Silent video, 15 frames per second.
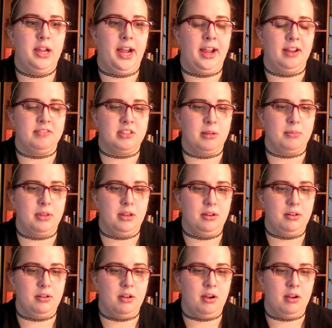I have something
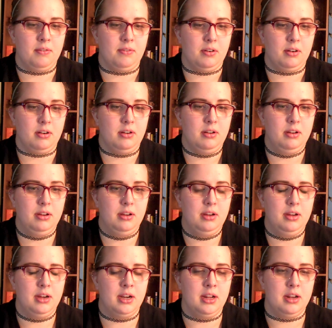good to offer,
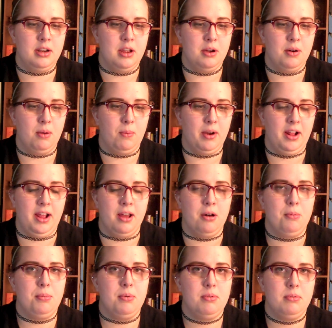and I know I want to
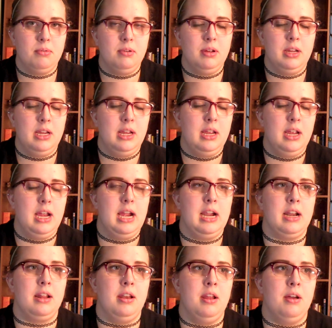help,
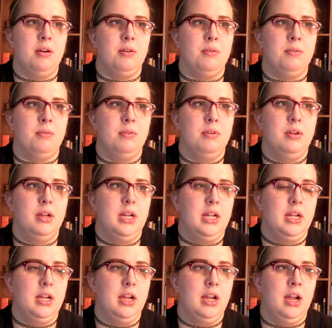and I know
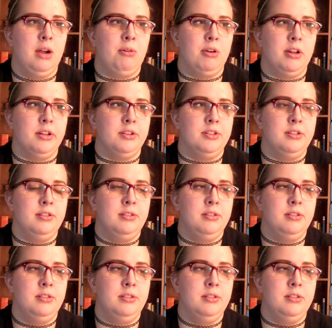I want to